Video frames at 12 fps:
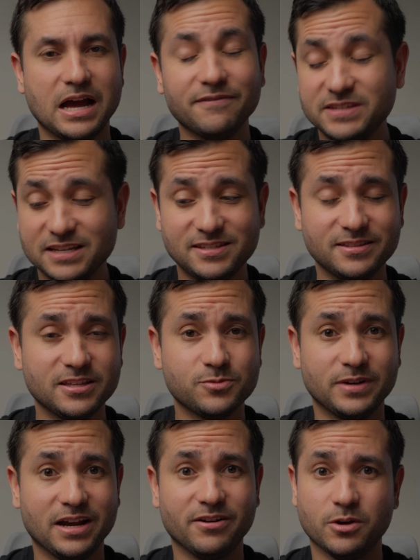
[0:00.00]
I've tested this
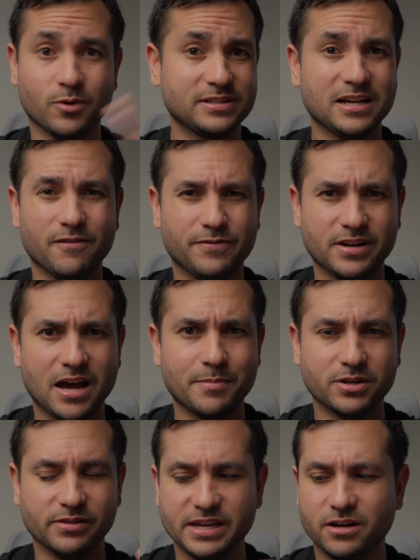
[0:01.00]
one out and it works out
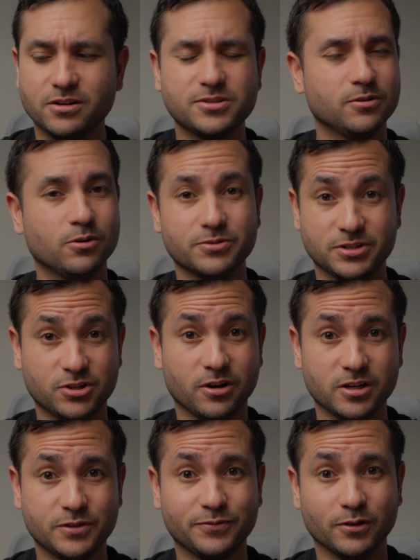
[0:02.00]
phenomenally. It also holds a
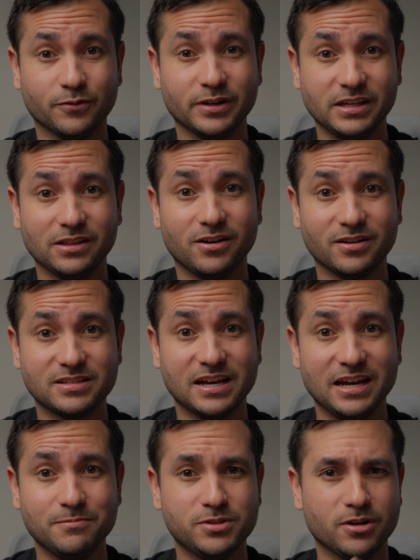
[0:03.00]
charge for a really long
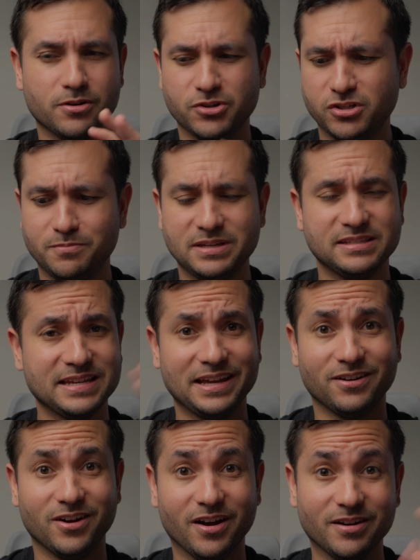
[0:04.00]
time, so you should be
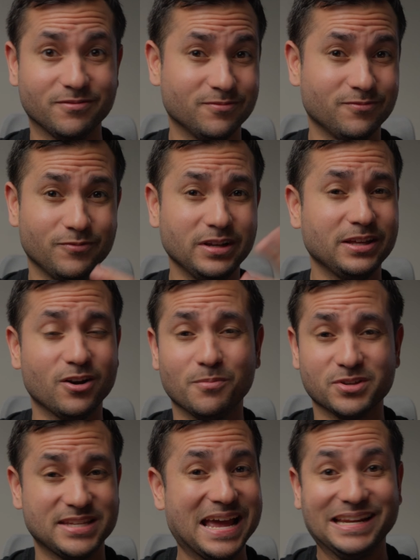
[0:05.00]
set on really
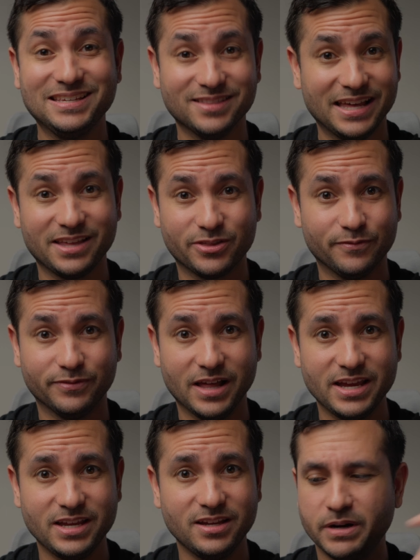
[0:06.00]
almost any length of
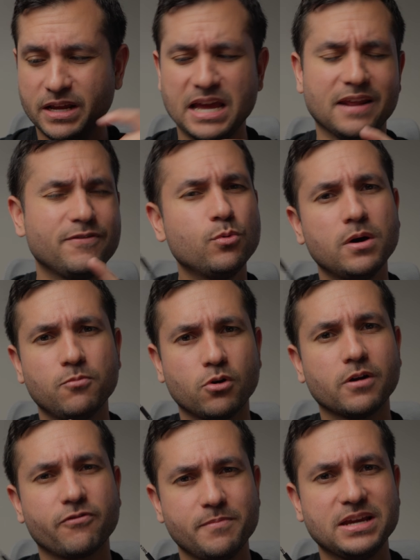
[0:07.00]
flight. But again, if you want more
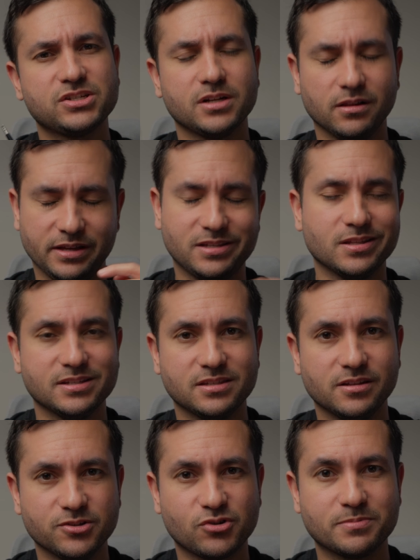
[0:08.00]
information, I'll link to this in
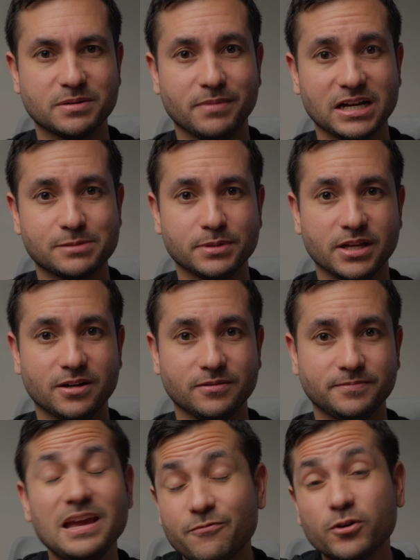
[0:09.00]
the description box below.
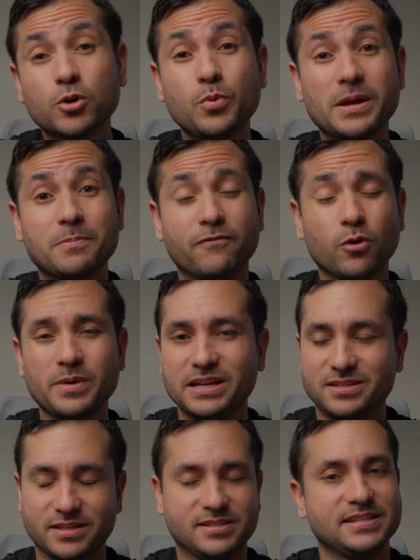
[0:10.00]
Hey, real quick, before we get
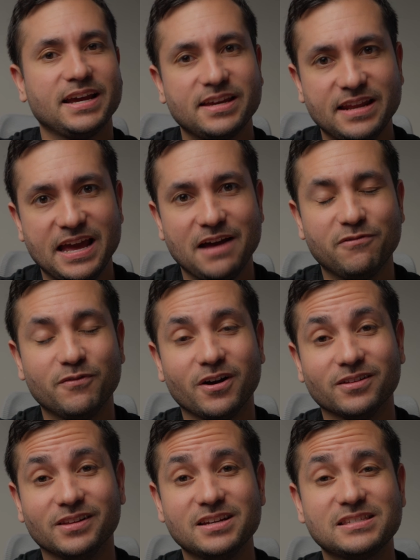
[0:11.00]
to the second half of our
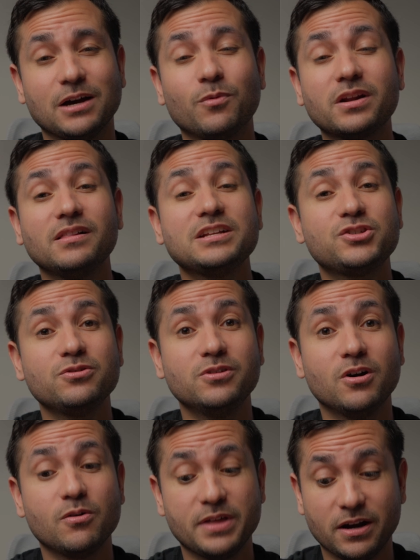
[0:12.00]
list, I want to let you
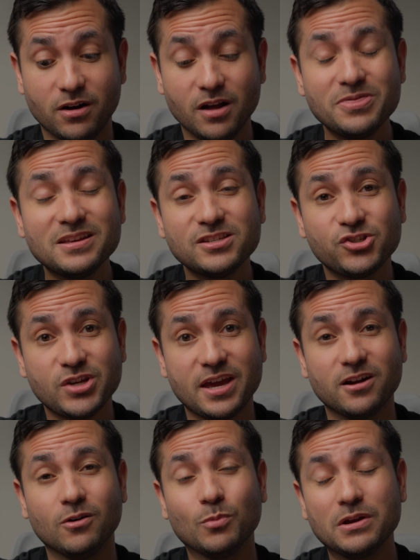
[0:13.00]
know that on this
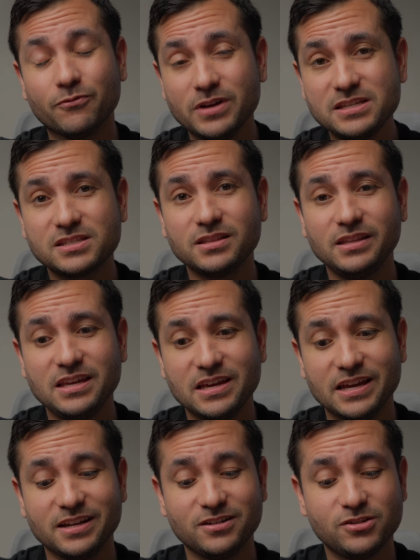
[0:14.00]
channel, we recently
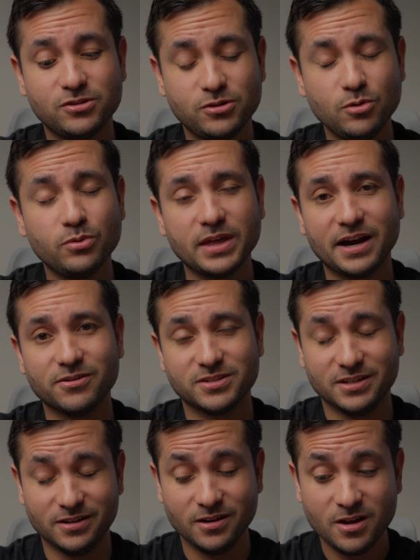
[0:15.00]
hit
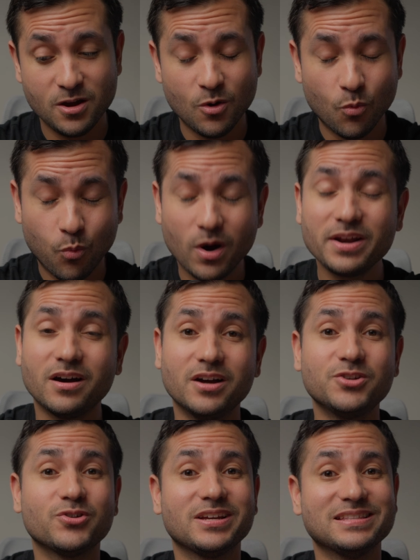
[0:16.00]

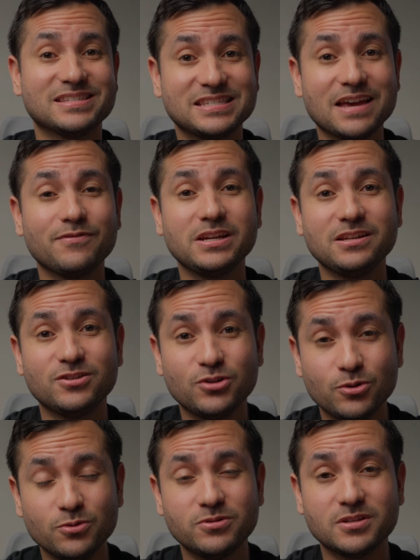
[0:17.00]

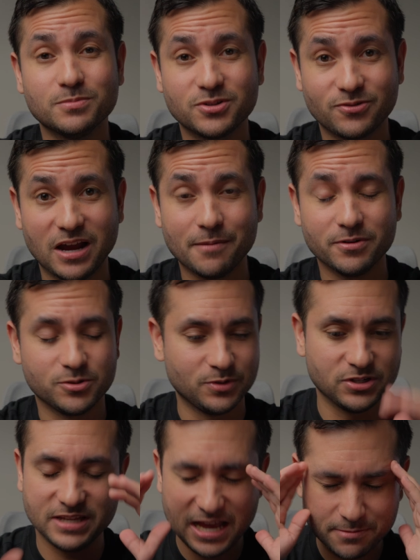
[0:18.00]
2,172 subscribers, which
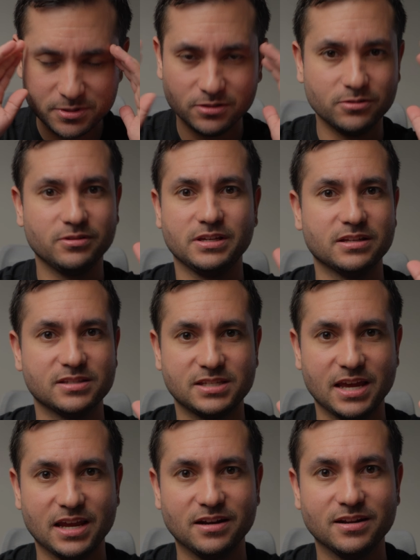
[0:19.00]
is absolutely
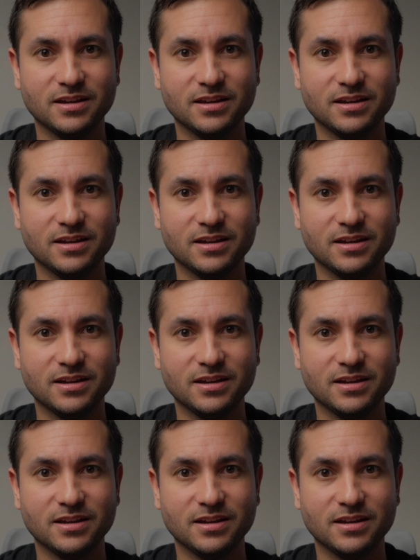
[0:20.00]
insane.